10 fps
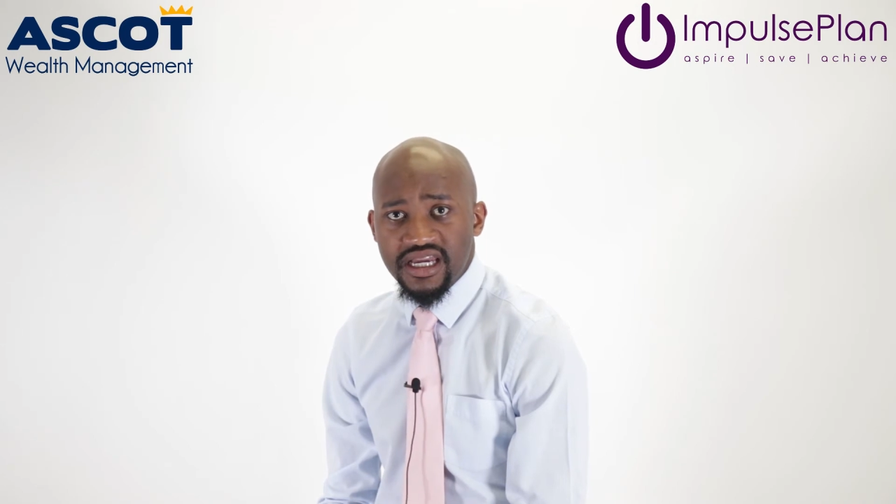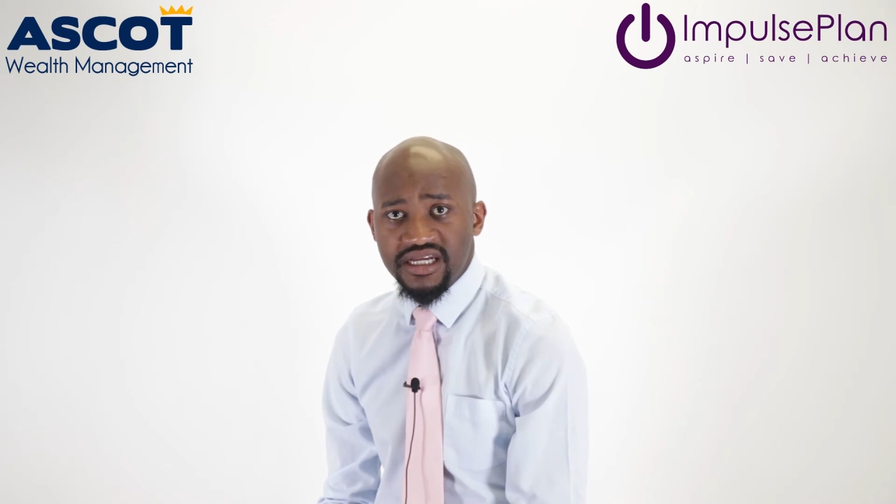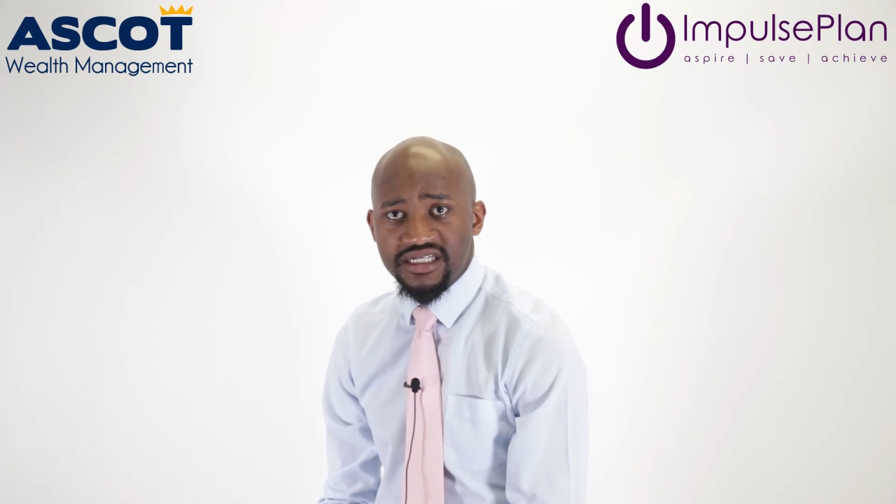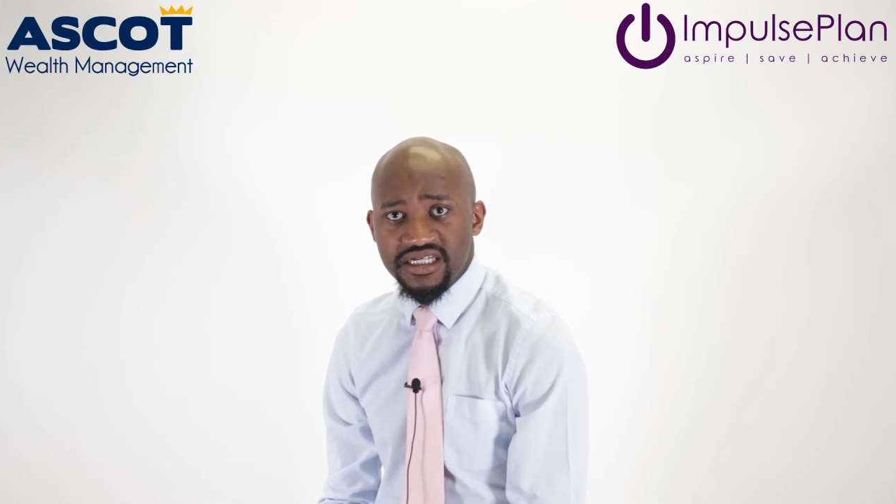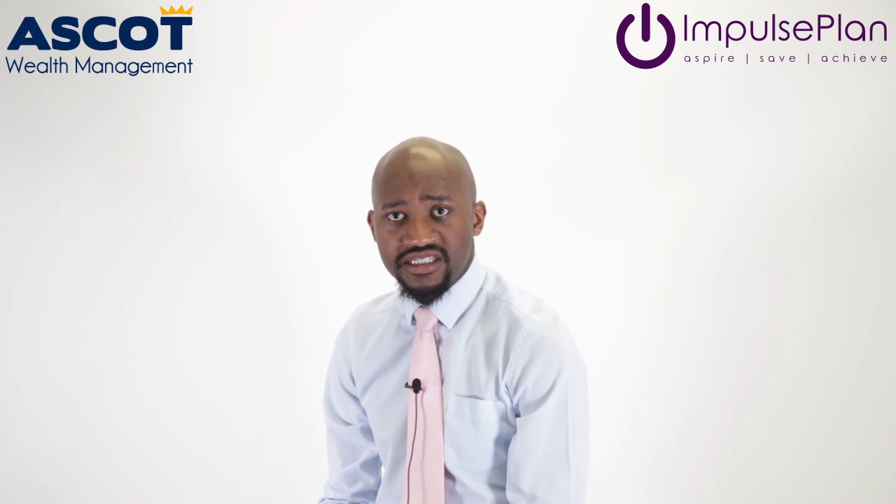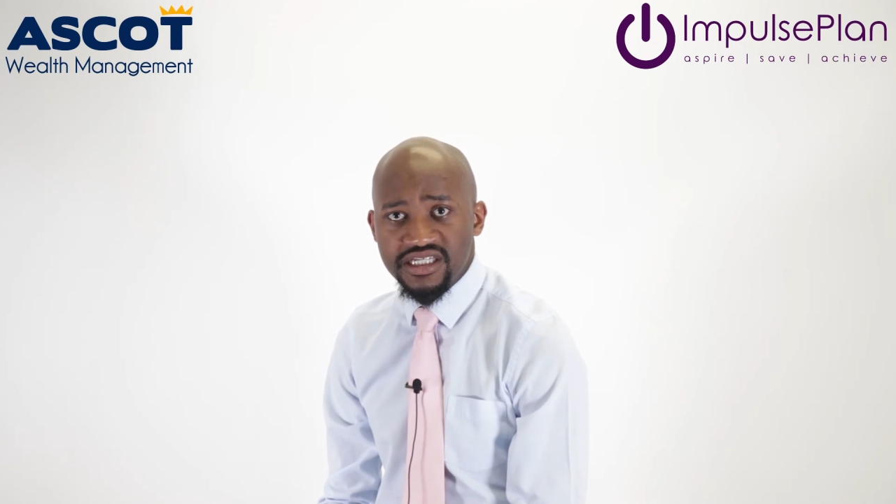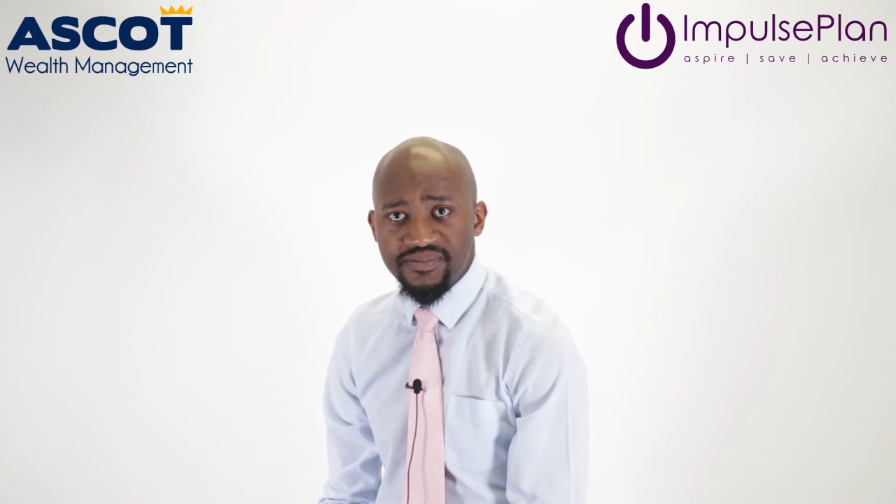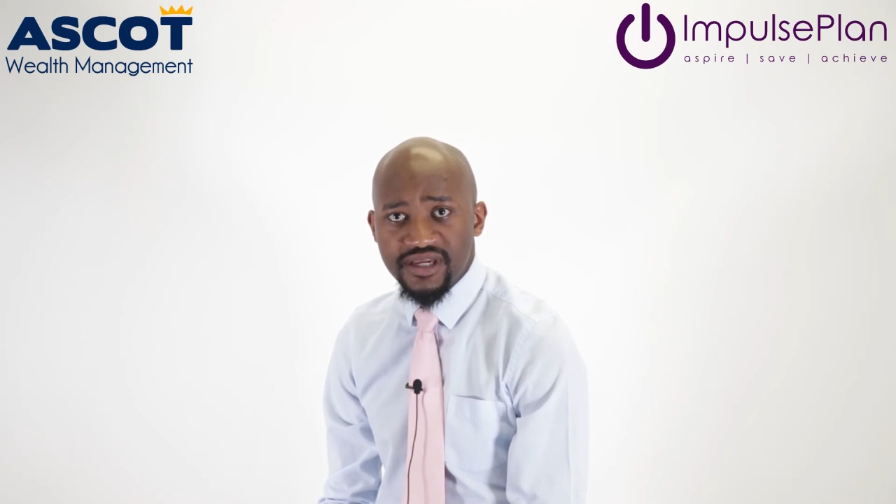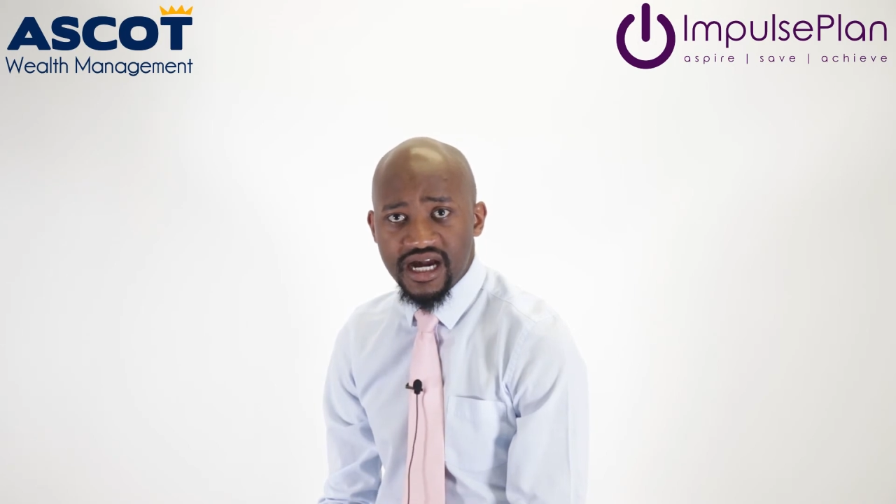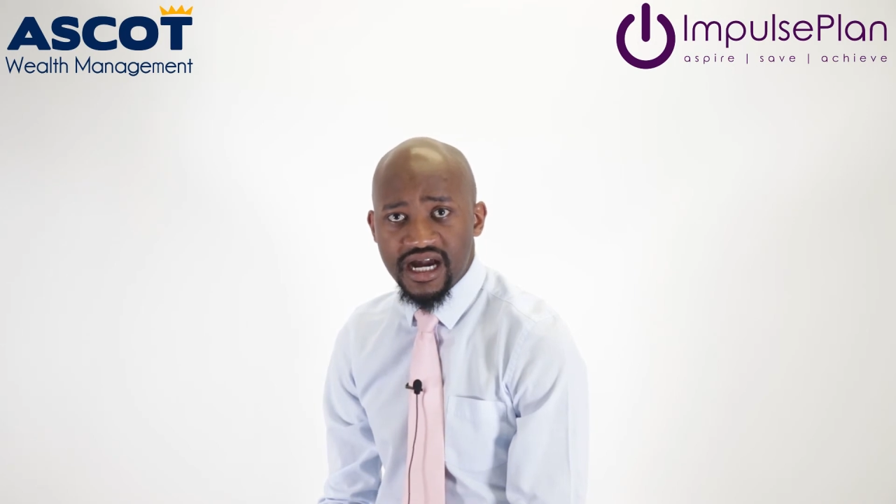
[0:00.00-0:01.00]
India
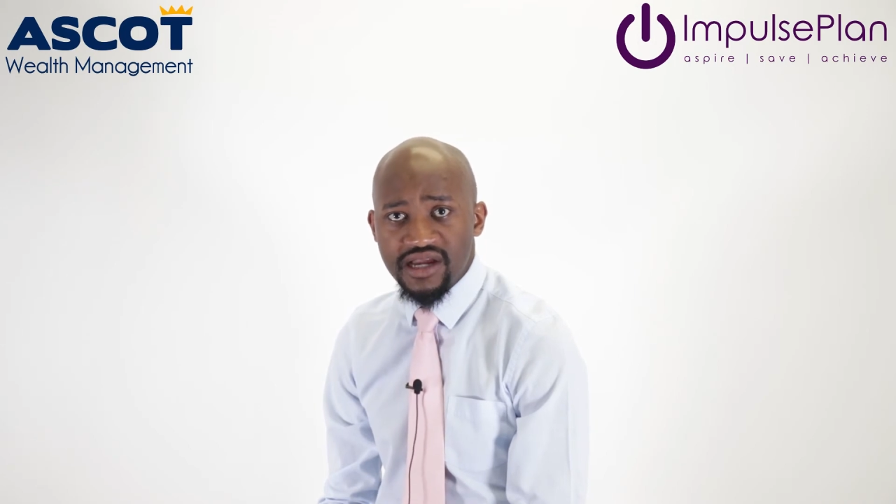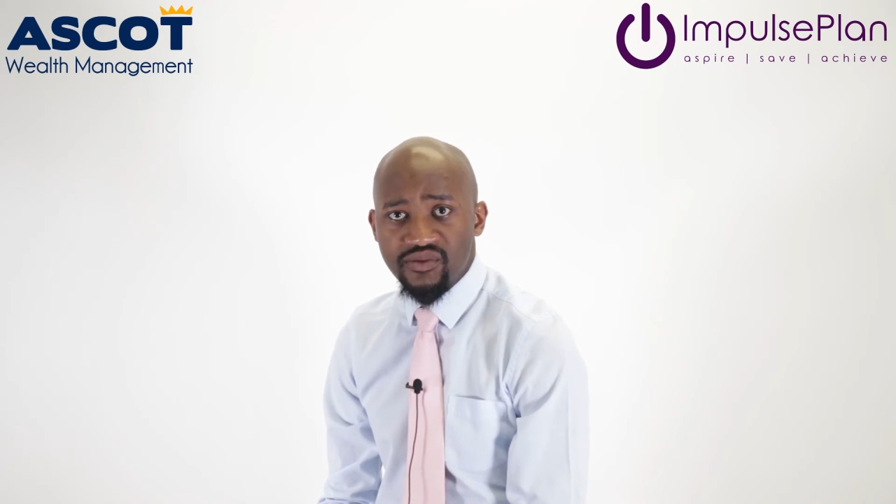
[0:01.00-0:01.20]
CPI